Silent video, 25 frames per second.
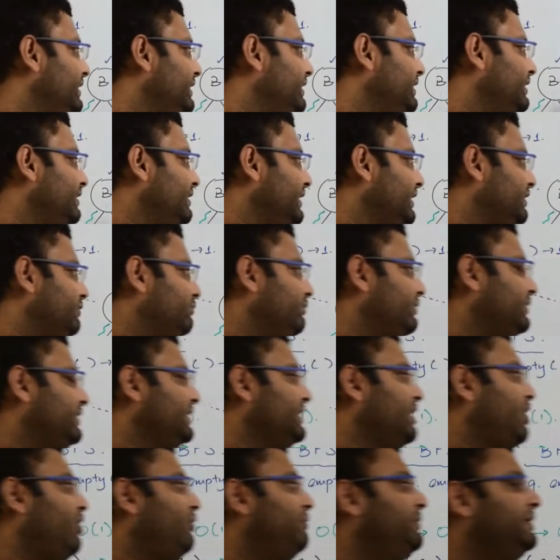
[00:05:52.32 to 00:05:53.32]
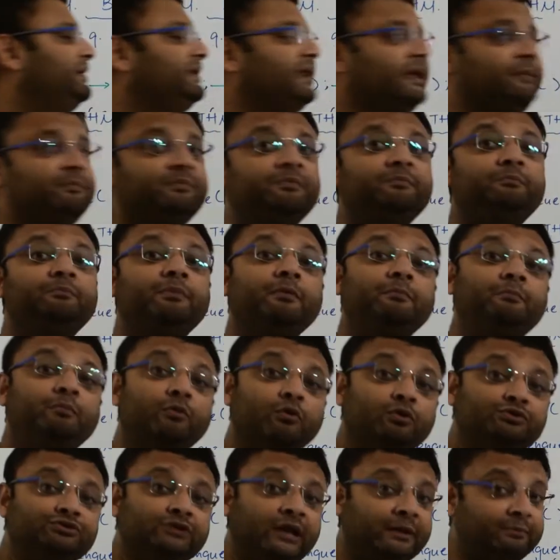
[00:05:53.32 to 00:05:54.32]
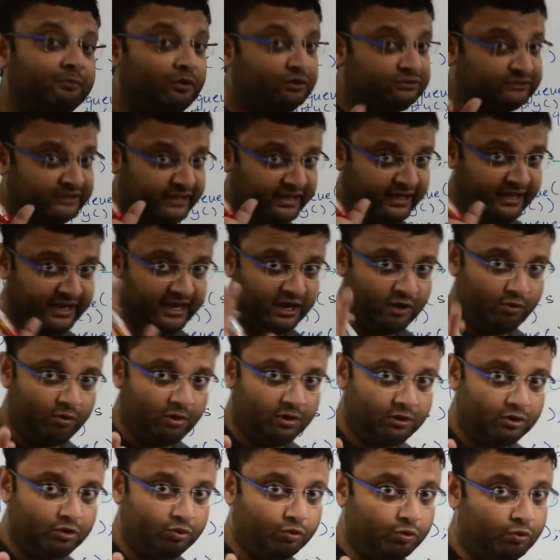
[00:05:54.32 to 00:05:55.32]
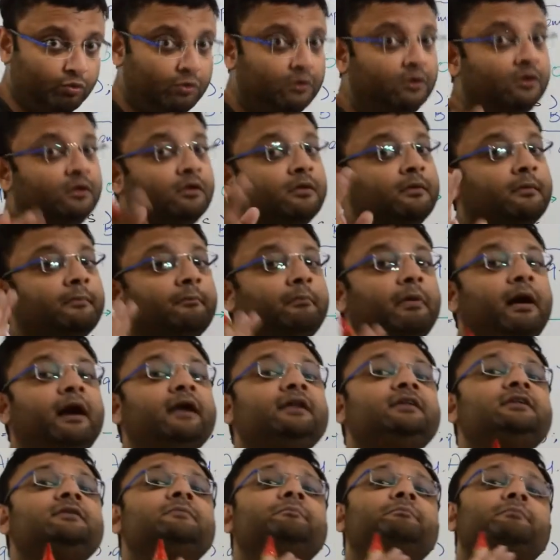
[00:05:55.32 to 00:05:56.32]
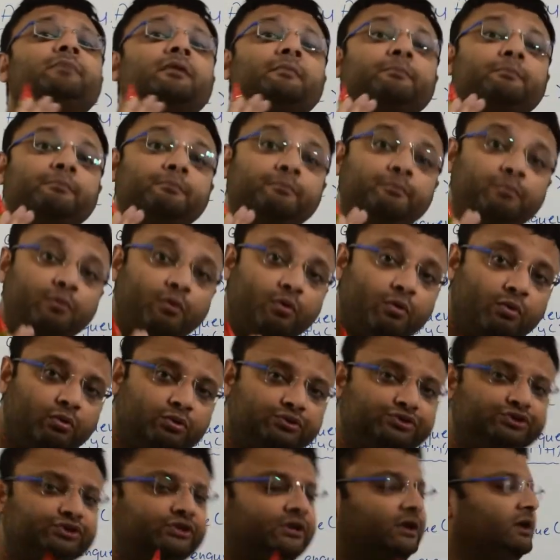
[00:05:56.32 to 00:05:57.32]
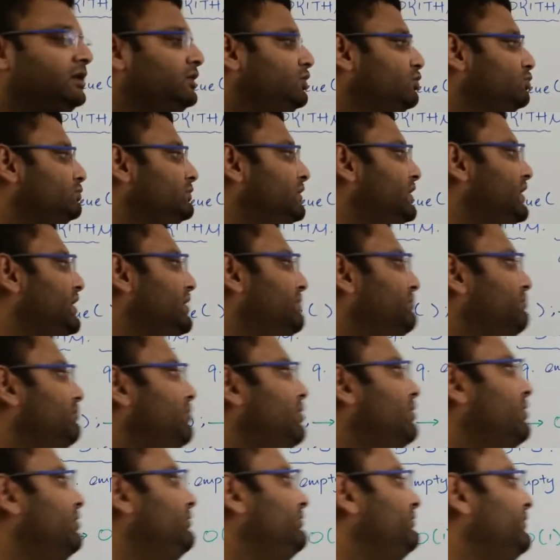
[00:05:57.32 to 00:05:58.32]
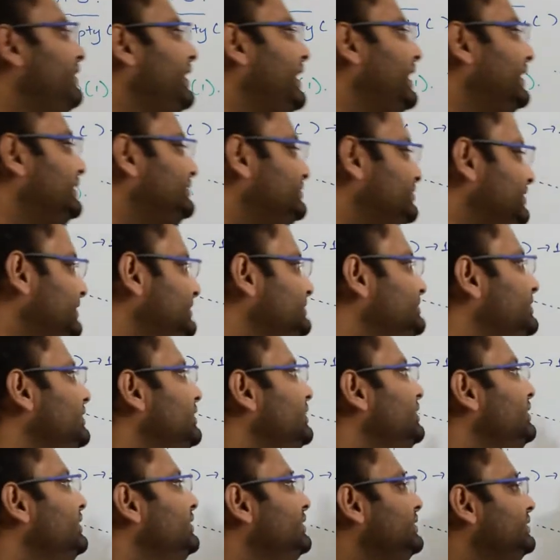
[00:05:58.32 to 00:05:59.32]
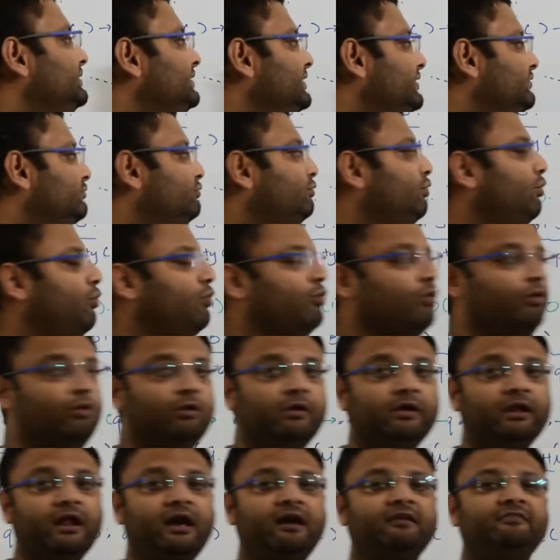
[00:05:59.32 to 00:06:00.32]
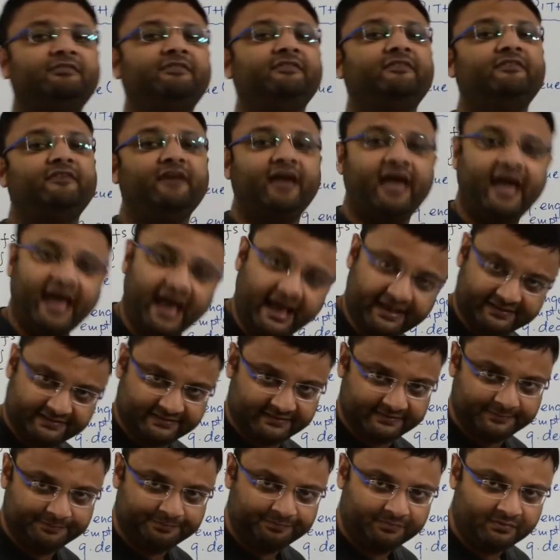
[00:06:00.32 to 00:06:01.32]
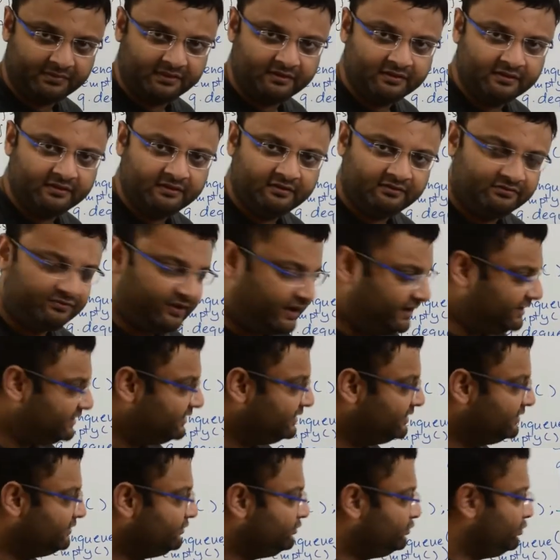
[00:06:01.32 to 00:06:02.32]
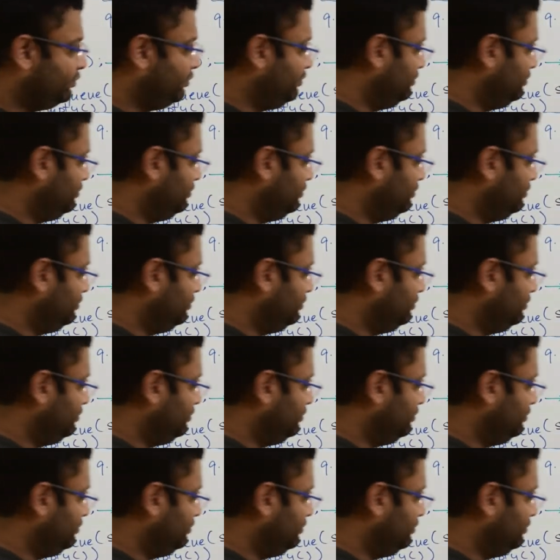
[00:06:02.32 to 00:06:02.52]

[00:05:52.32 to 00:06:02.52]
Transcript: iterating how many times? Proportional. I'm not saying equal to, but proportional to the number of edges this whole graph has. Fine. So